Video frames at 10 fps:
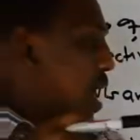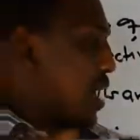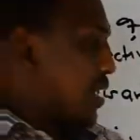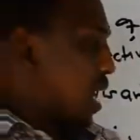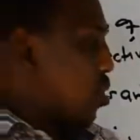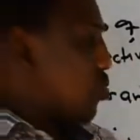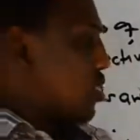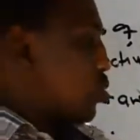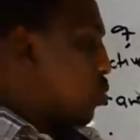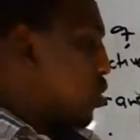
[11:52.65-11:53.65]
Now
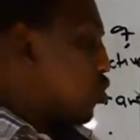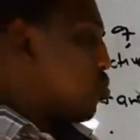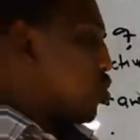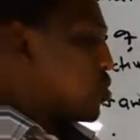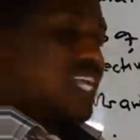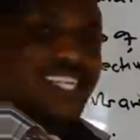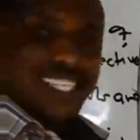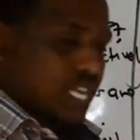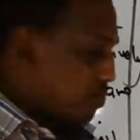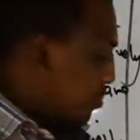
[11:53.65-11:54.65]
this one we ignore because they are
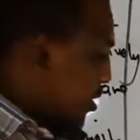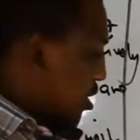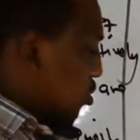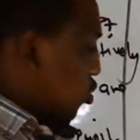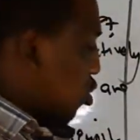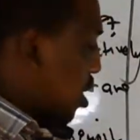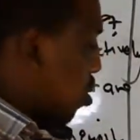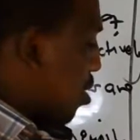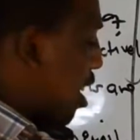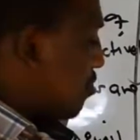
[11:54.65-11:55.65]
same. So now
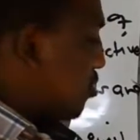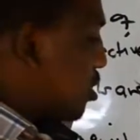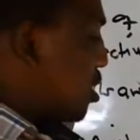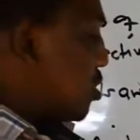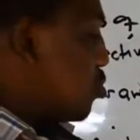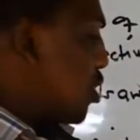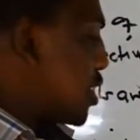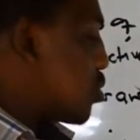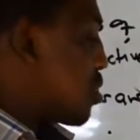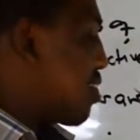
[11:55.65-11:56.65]
we have the new
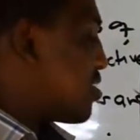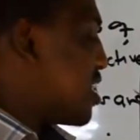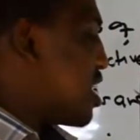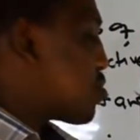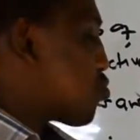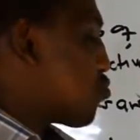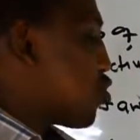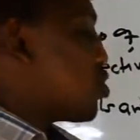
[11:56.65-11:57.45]
ratio, we have 3 to 4